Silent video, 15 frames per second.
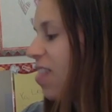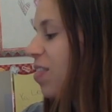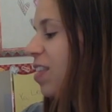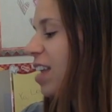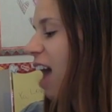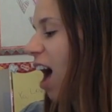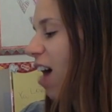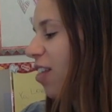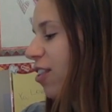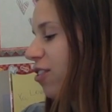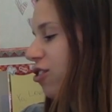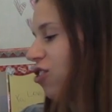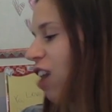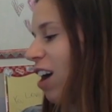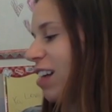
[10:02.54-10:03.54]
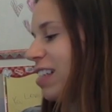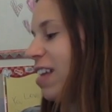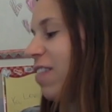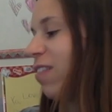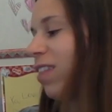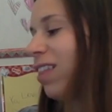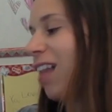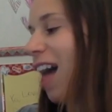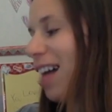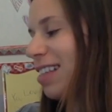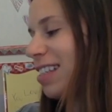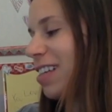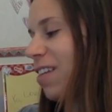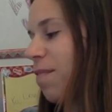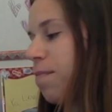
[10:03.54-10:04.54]
The other trucks have
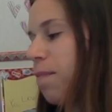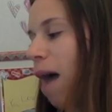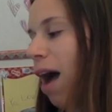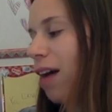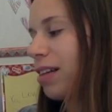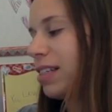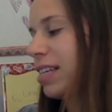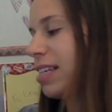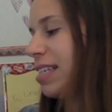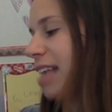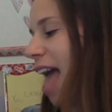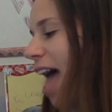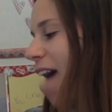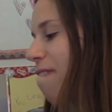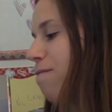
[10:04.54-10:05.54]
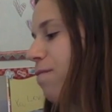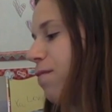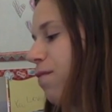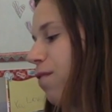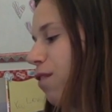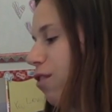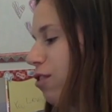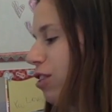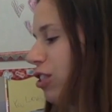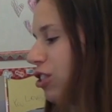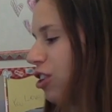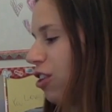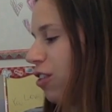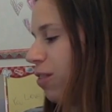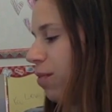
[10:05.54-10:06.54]
lots of boxes and
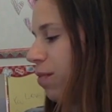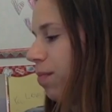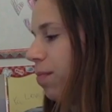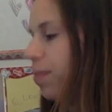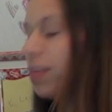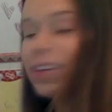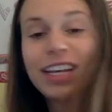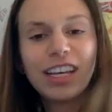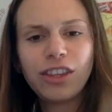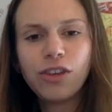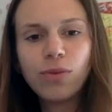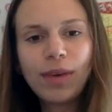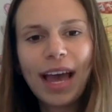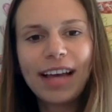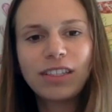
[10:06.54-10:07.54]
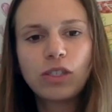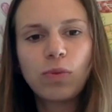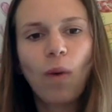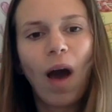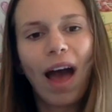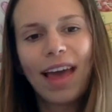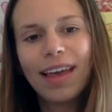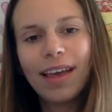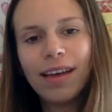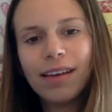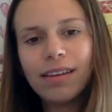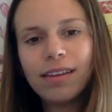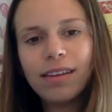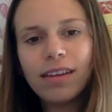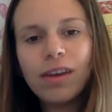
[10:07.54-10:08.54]
furniture. Can you guess why?
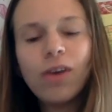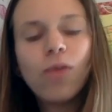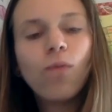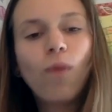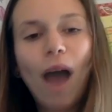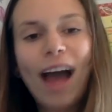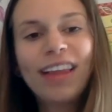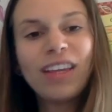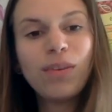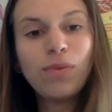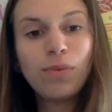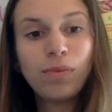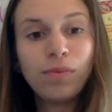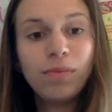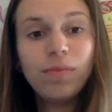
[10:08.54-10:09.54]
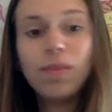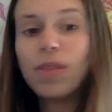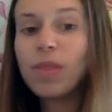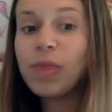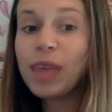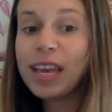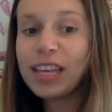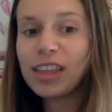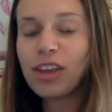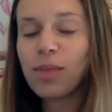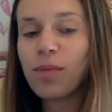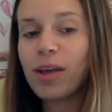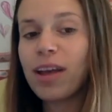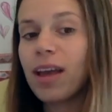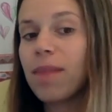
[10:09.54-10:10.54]
Why do you think they're
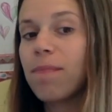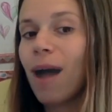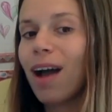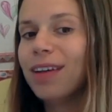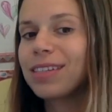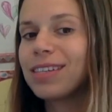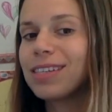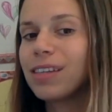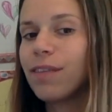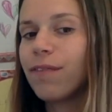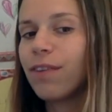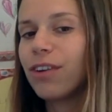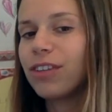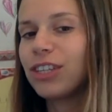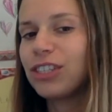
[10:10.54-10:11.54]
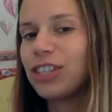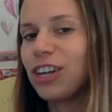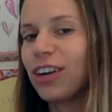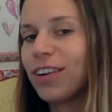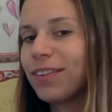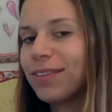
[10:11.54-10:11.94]
bringing boxes of furniture?